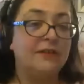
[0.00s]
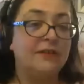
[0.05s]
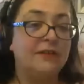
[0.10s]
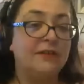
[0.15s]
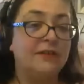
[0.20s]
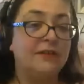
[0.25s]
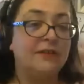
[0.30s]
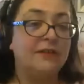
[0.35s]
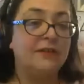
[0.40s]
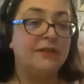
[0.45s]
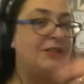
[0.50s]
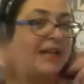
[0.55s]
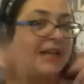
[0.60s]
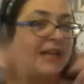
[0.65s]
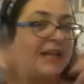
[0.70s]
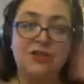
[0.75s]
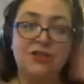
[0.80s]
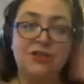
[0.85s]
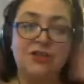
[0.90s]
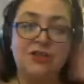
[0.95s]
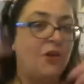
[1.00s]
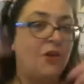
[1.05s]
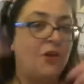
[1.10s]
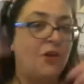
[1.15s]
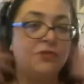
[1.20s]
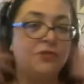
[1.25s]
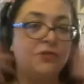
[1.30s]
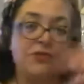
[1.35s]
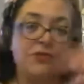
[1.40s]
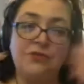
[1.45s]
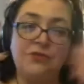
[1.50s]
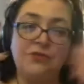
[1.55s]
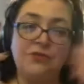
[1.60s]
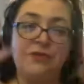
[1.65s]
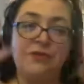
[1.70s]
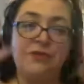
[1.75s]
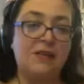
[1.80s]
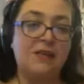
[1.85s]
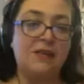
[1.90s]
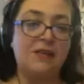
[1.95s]
exploitation and all
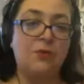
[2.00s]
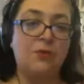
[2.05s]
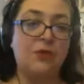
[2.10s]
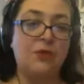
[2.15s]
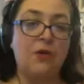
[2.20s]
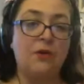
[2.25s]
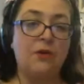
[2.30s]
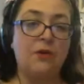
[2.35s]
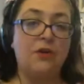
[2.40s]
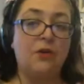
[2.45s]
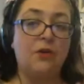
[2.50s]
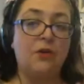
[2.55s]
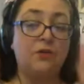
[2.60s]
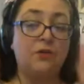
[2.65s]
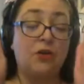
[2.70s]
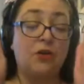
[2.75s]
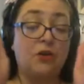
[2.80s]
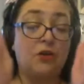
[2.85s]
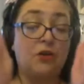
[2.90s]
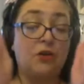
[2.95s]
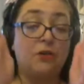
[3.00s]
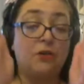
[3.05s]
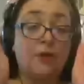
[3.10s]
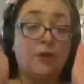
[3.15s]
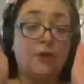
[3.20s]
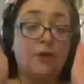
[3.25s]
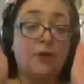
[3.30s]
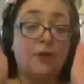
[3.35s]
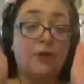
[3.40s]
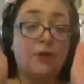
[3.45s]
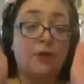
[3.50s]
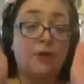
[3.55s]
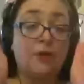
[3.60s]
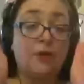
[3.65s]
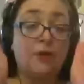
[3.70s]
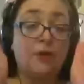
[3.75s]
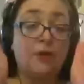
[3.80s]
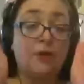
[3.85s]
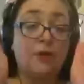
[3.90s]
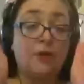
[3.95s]
sorts of things that were going on
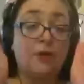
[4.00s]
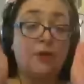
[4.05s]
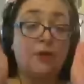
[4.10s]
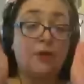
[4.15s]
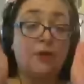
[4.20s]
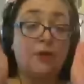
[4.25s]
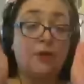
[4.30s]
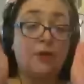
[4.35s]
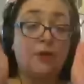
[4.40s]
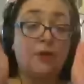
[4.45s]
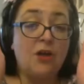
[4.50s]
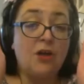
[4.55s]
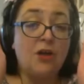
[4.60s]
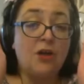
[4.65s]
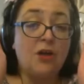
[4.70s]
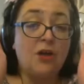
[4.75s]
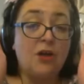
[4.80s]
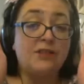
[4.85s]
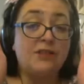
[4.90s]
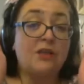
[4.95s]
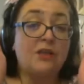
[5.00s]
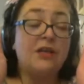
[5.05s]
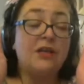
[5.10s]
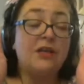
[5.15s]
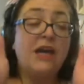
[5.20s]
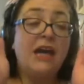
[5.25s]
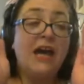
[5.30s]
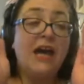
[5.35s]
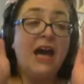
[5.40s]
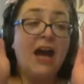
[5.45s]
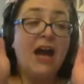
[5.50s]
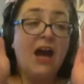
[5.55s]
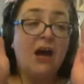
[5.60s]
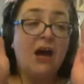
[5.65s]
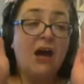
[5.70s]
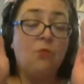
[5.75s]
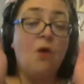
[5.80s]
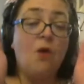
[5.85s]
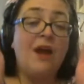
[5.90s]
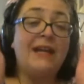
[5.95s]
potentially with Hoster.
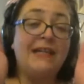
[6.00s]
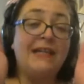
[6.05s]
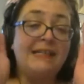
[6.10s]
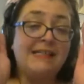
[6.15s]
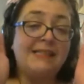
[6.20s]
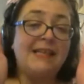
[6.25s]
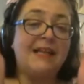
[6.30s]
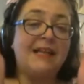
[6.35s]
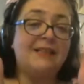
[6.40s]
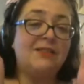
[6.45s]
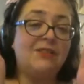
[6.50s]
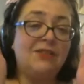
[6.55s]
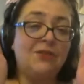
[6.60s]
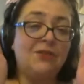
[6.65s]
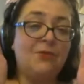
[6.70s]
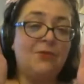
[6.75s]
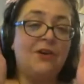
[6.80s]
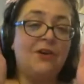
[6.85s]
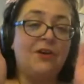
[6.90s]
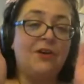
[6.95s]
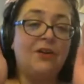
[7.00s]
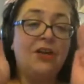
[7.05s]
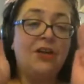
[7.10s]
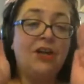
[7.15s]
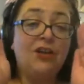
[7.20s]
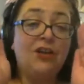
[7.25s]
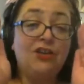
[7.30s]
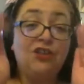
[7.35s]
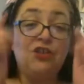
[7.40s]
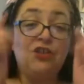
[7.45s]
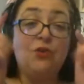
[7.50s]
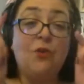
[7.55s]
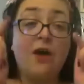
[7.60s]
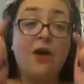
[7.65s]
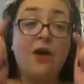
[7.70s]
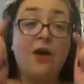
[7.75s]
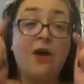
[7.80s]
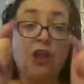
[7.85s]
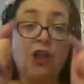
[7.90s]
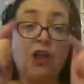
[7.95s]
And when he said to her, "You
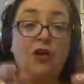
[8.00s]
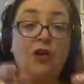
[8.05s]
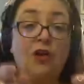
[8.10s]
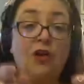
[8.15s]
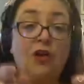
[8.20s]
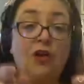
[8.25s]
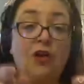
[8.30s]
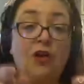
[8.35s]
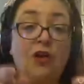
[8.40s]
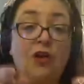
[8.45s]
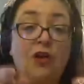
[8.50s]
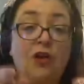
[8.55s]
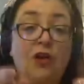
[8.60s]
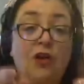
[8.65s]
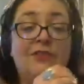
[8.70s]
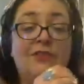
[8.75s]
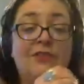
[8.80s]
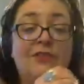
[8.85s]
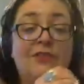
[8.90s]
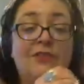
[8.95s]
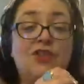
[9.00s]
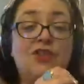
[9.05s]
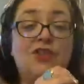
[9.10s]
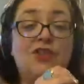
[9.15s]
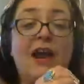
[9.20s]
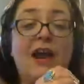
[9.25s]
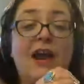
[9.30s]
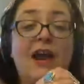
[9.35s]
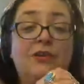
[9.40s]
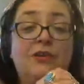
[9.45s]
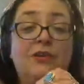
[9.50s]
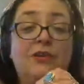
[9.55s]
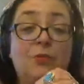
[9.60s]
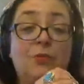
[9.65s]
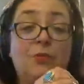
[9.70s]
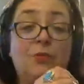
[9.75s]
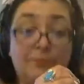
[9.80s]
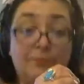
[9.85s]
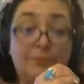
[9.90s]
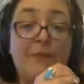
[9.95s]
are lucky that Jon Arryn
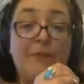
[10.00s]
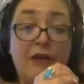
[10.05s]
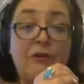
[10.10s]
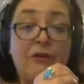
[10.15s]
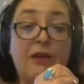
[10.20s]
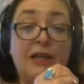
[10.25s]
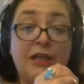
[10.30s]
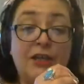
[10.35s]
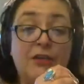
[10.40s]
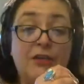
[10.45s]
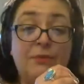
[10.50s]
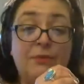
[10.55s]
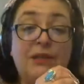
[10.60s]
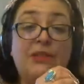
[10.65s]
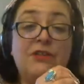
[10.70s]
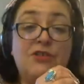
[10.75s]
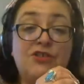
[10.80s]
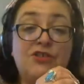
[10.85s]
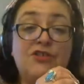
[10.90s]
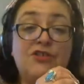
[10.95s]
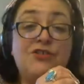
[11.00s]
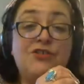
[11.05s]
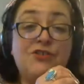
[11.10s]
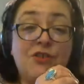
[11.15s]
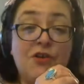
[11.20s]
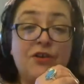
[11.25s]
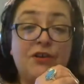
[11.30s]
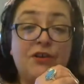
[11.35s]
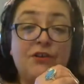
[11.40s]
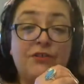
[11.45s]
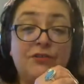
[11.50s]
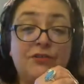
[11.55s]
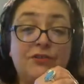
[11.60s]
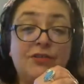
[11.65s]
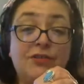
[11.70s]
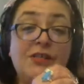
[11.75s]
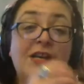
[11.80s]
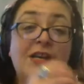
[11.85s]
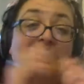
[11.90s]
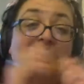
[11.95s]
will marry you because you're soiled,"